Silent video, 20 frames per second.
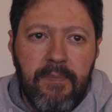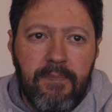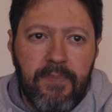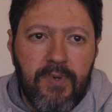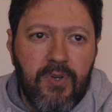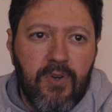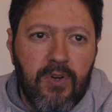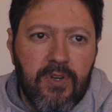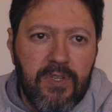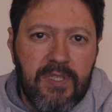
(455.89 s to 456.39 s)

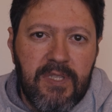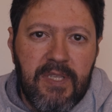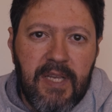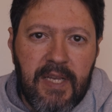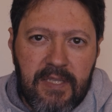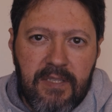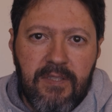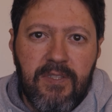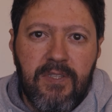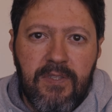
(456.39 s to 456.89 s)
because
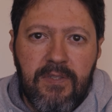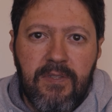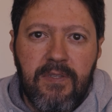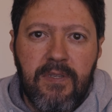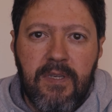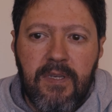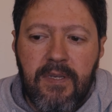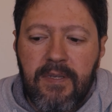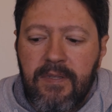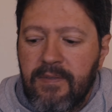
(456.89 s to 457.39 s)
that's
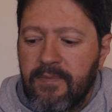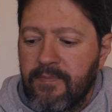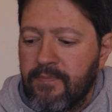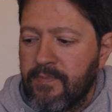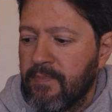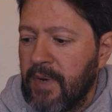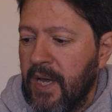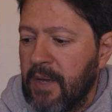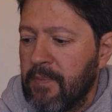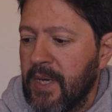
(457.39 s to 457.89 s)

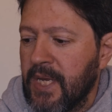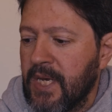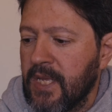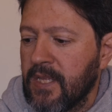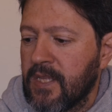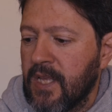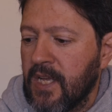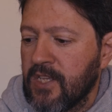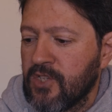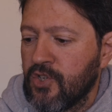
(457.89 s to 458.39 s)
my main
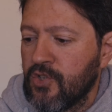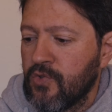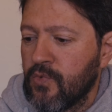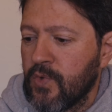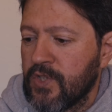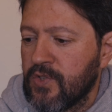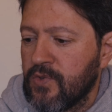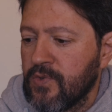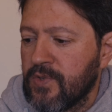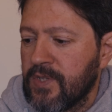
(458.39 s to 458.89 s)
intention
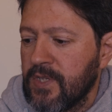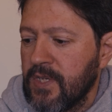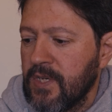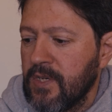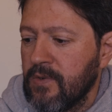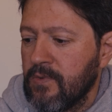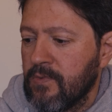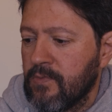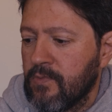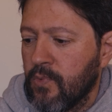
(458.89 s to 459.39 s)
was to
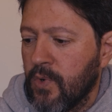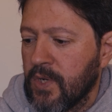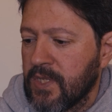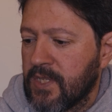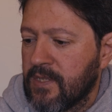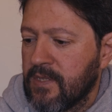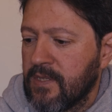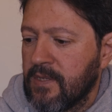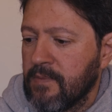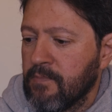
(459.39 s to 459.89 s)
see
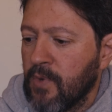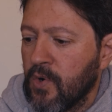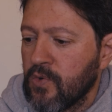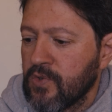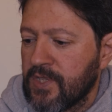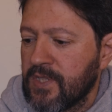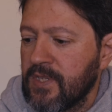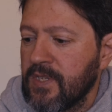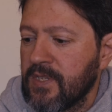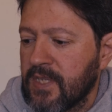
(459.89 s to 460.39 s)
what's the
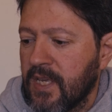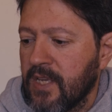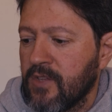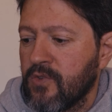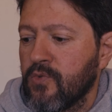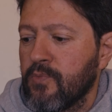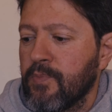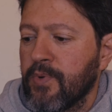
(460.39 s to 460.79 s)
most this can do,